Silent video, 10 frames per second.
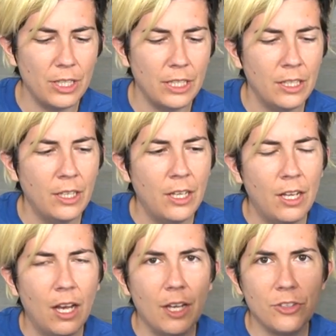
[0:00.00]
And
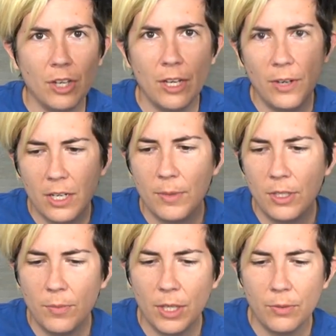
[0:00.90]
so I recommend
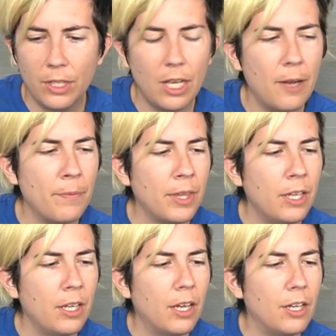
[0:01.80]
you pick one up.
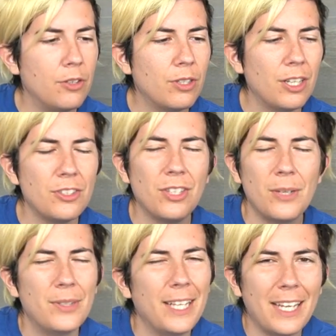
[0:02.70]
You could also get
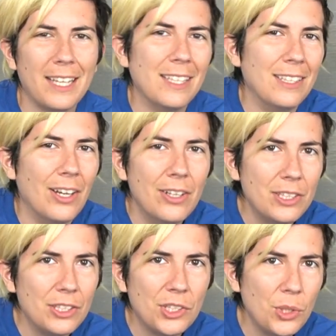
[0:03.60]
one like at the
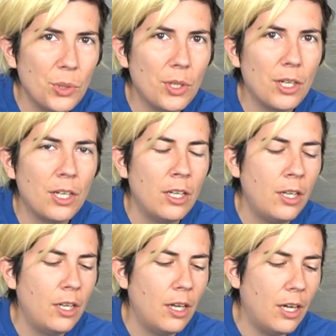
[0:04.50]
dollar store.
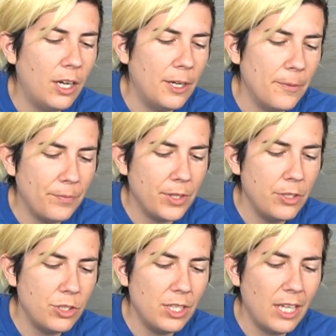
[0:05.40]

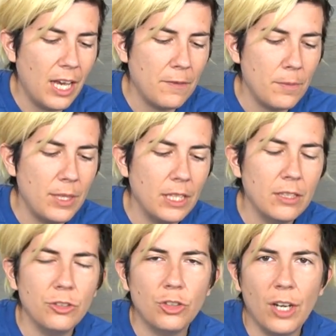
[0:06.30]
Usually they have them in the
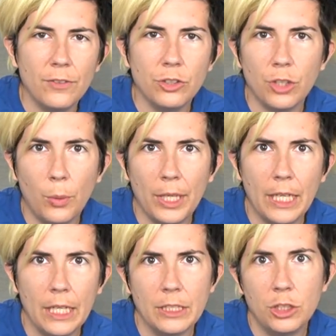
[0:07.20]
little travel sewing
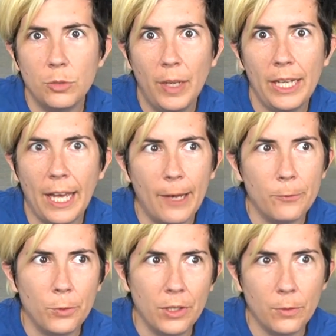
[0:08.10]
kits. You might
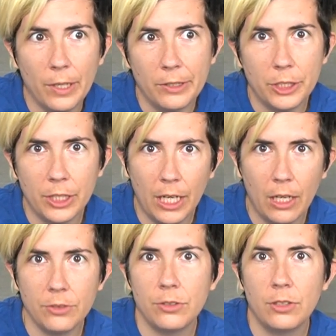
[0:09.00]
have one around your
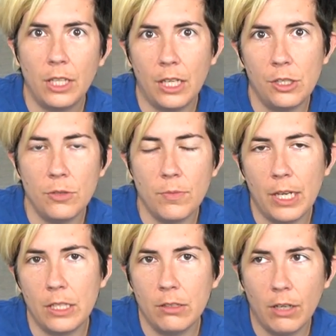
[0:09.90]
house and you
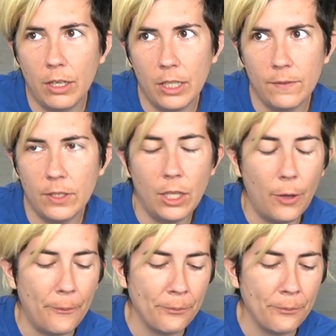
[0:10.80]
might not even know.